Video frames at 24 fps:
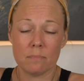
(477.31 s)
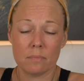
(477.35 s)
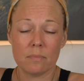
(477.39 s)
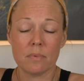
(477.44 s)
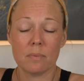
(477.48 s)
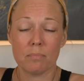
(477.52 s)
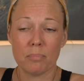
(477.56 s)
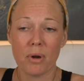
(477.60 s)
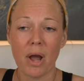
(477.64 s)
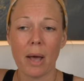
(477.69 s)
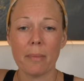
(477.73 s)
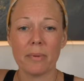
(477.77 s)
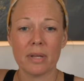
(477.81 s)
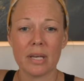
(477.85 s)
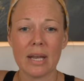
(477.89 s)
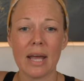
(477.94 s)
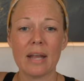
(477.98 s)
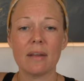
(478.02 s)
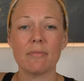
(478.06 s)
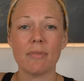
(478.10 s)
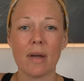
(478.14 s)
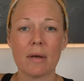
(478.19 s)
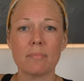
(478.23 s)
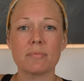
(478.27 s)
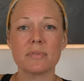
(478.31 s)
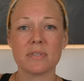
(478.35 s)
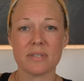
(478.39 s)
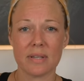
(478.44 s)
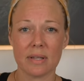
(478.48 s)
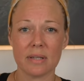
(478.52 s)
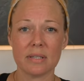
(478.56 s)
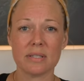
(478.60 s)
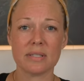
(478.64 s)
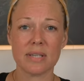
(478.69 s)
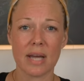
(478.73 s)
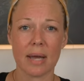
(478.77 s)
Probably 95%
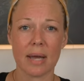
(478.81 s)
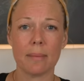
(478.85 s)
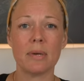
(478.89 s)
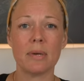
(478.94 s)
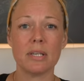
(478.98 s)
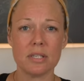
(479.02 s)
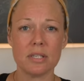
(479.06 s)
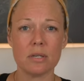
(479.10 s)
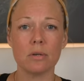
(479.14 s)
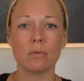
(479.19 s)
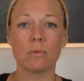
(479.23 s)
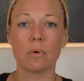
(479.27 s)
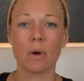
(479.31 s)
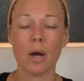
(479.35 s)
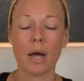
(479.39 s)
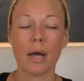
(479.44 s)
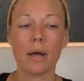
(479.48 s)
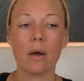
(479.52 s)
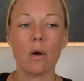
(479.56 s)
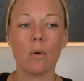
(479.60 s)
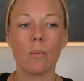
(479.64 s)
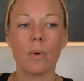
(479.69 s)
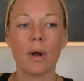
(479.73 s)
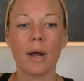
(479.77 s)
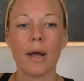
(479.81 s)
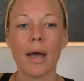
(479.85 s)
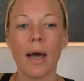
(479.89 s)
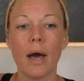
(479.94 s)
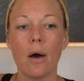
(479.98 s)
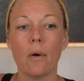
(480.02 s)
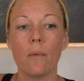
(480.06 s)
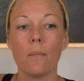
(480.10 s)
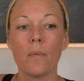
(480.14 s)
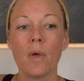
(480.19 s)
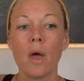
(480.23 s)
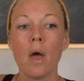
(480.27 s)
of the time I do. I go work
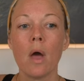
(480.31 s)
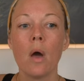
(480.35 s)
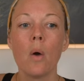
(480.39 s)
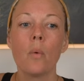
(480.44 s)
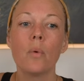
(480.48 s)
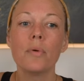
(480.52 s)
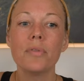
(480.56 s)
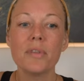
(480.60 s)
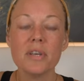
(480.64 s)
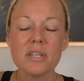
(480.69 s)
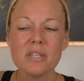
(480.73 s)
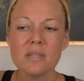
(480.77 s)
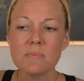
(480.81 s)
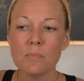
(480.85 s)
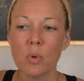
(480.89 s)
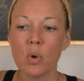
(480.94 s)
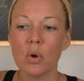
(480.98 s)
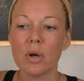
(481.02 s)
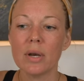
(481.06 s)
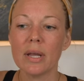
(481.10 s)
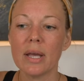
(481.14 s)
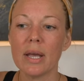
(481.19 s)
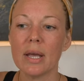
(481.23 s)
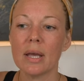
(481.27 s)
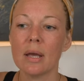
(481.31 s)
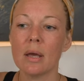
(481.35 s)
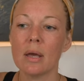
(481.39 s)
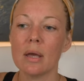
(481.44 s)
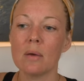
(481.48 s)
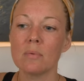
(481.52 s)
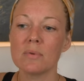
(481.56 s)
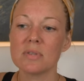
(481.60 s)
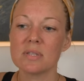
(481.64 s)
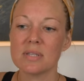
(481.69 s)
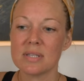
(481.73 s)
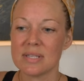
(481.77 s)
out. Well, this morning, it
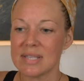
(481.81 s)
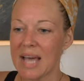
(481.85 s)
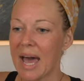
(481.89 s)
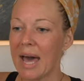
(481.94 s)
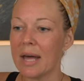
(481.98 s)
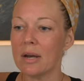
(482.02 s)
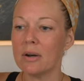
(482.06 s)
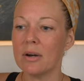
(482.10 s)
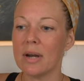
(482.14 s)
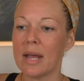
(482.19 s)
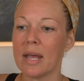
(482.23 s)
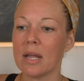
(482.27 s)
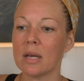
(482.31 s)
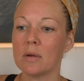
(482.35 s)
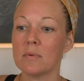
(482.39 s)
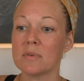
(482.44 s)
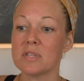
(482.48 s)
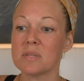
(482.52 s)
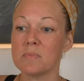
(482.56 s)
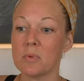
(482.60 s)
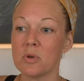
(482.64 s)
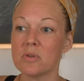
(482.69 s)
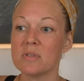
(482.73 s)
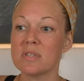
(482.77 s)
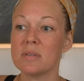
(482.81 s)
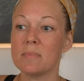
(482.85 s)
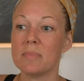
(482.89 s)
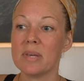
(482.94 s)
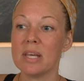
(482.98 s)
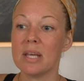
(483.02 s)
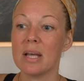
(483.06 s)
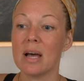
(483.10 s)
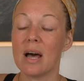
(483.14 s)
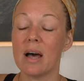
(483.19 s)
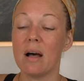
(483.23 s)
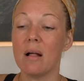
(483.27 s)
was Saturday, and it was supposed to
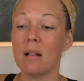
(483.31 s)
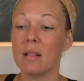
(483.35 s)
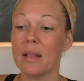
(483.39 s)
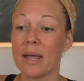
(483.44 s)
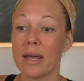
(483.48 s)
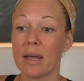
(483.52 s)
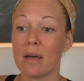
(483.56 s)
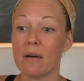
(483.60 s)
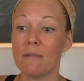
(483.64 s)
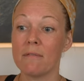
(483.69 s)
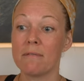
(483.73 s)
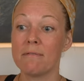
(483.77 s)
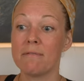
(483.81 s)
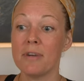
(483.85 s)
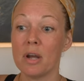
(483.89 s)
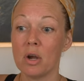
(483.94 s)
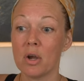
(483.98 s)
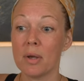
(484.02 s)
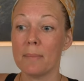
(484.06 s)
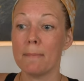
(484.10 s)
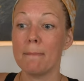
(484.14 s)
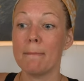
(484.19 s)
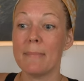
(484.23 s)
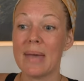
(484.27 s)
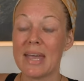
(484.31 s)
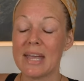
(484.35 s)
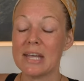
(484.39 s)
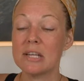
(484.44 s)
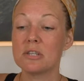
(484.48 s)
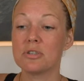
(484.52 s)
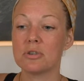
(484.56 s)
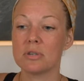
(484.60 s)
be like a very major